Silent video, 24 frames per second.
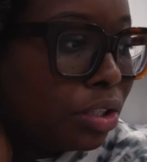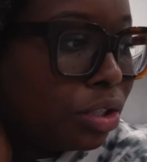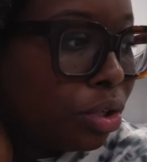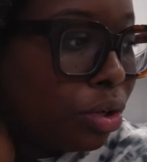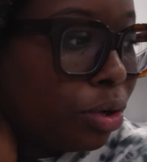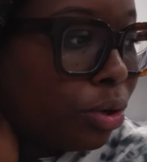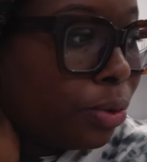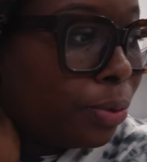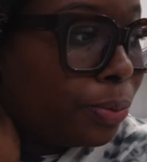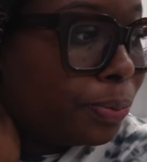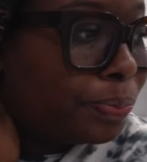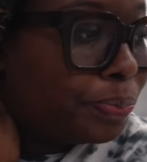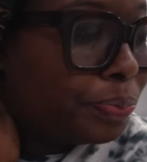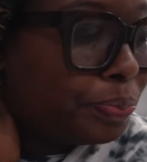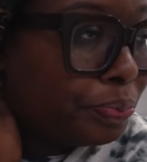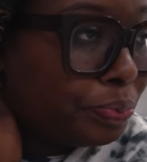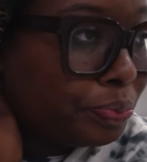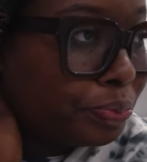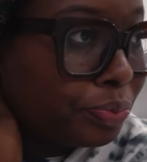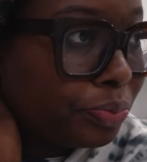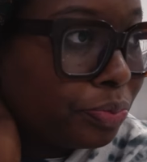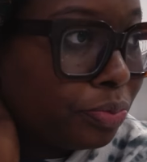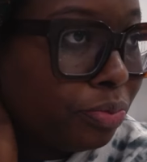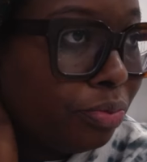So
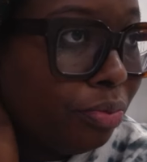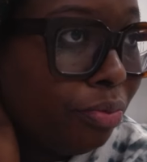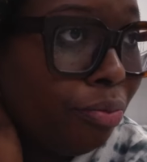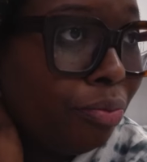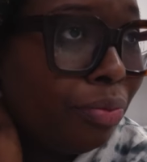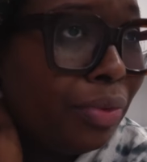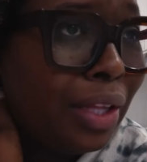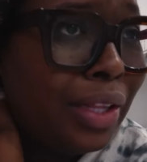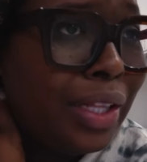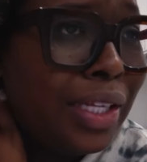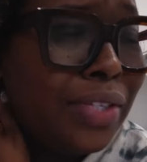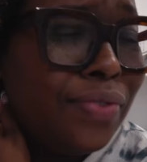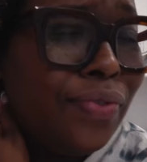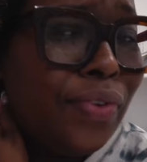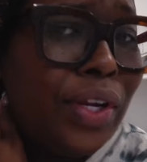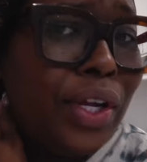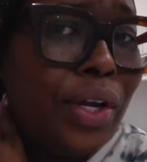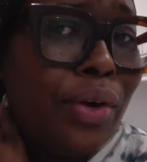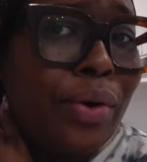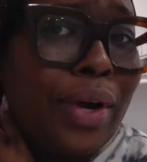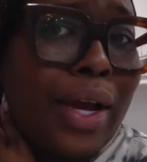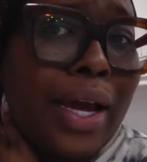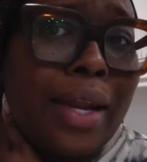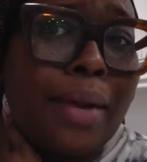this
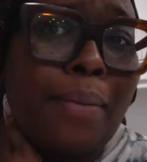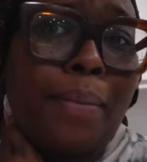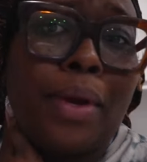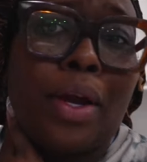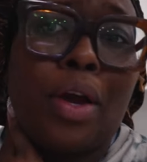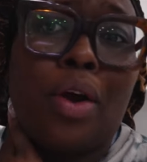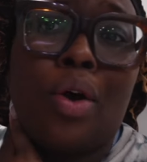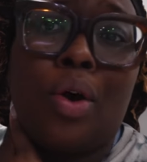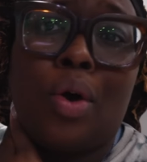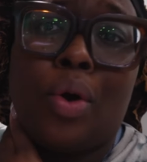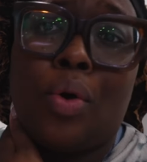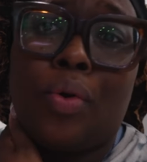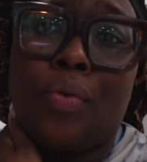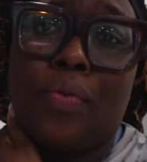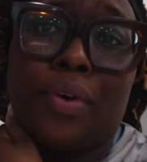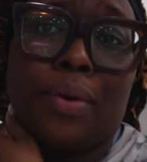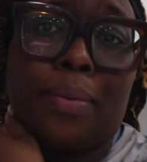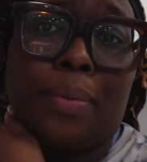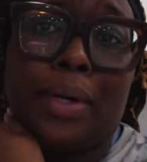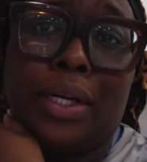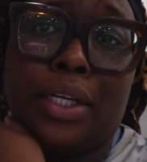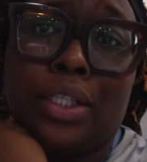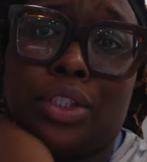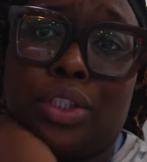video kind of been all over
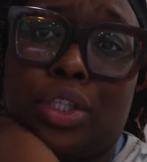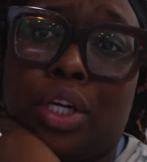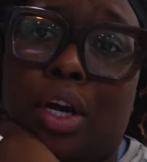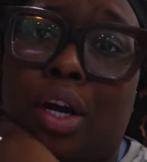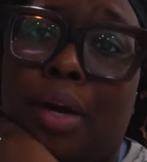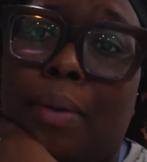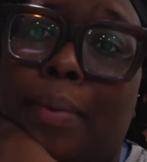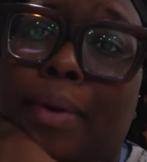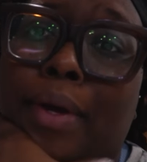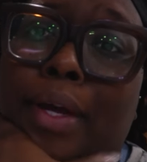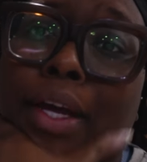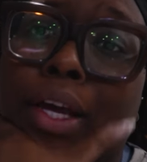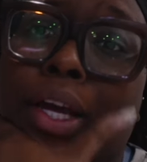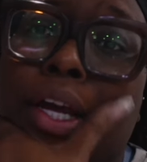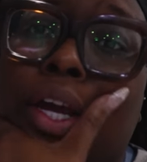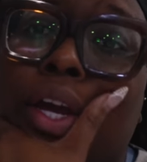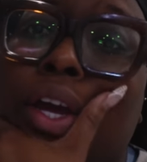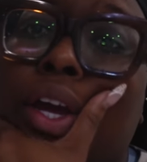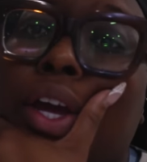the place, y'all, but